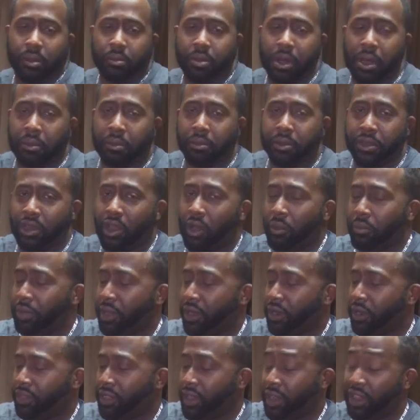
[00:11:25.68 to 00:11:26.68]
probably no
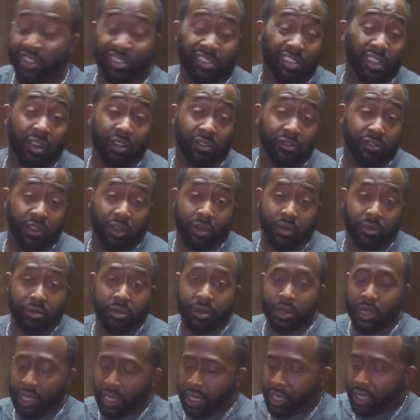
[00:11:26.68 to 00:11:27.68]
bigger than a cell
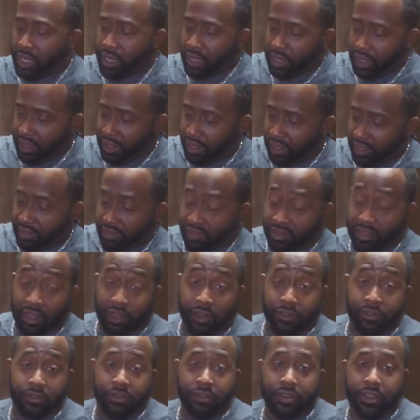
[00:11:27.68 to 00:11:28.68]
phone
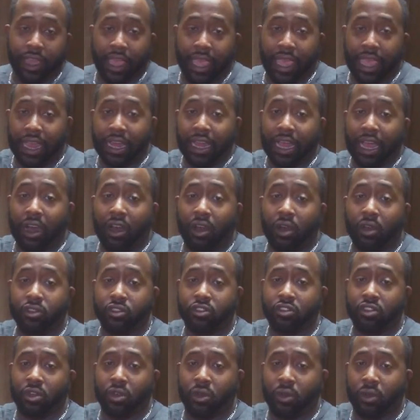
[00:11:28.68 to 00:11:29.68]
itself, and I
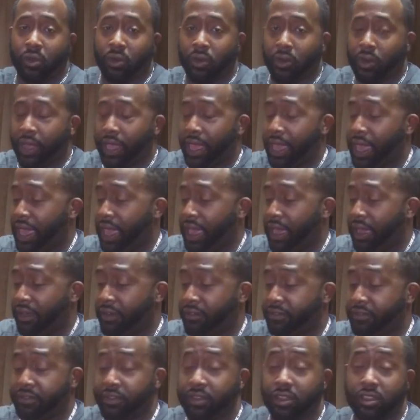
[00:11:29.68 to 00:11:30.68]
also
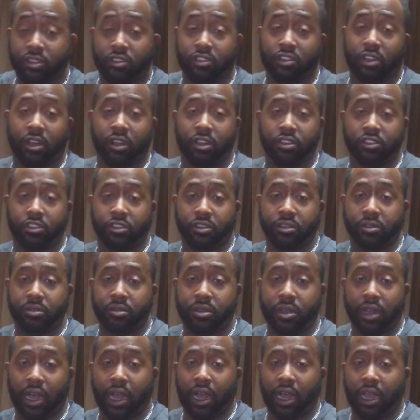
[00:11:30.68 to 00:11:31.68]
have a charger
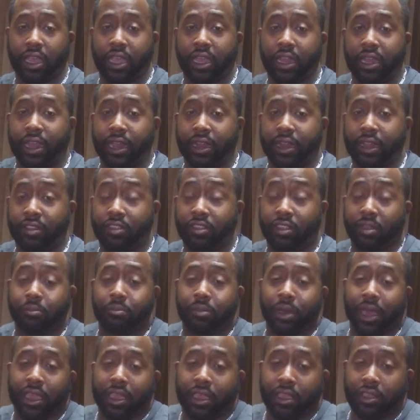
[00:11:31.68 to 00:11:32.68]
connected to the
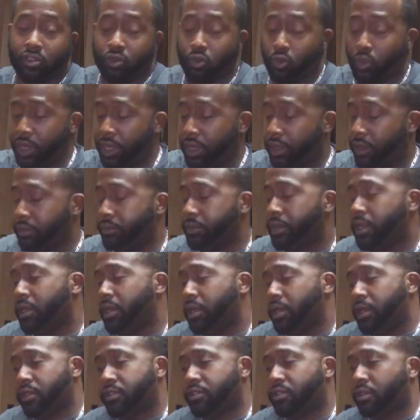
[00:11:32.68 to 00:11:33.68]
bike as well.
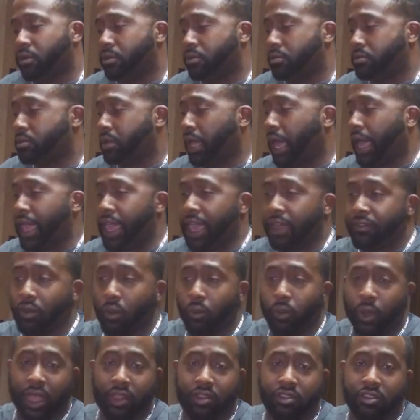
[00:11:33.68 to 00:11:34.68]
So I have
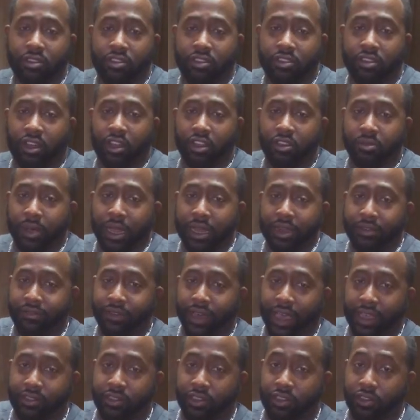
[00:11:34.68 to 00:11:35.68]
a way to charge my
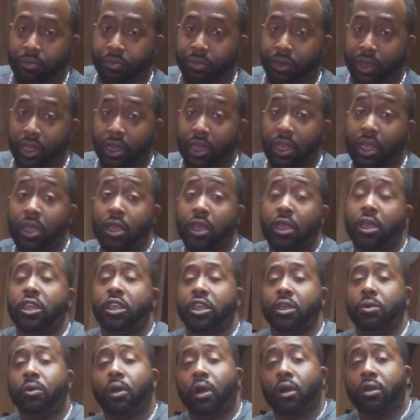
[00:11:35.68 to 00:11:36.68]
devices, but
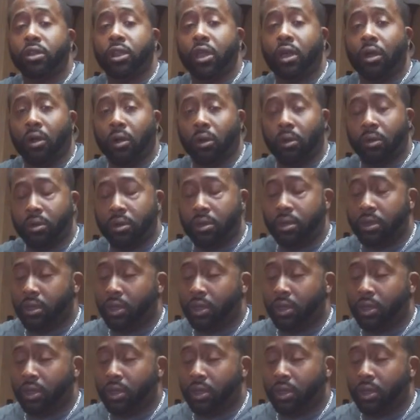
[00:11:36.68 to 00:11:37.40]
you all know